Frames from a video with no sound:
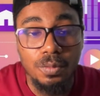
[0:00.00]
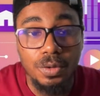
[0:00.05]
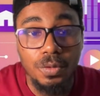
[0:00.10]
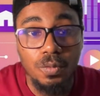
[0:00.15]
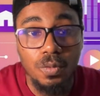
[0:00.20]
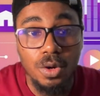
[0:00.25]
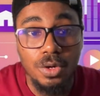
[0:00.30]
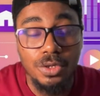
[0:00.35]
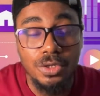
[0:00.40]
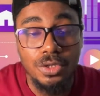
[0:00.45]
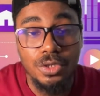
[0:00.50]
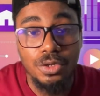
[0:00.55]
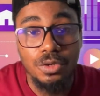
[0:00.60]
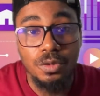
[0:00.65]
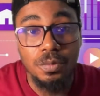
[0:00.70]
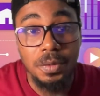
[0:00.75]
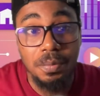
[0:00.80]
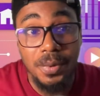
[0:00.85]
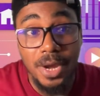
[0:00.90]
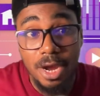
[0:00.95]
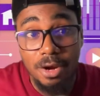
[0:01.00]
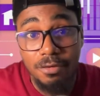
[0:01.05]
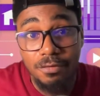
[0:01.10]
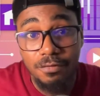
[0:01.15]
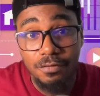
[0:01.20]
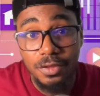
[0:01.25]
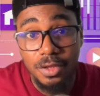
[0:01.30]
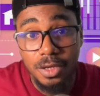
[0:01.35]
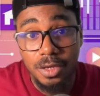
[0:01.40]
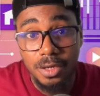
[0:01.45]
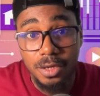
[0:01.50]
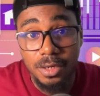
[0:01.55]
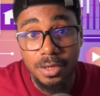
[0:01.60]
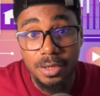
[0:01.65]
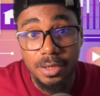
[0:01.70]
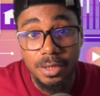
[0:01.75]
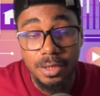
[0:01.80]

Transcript: We want you to be part of the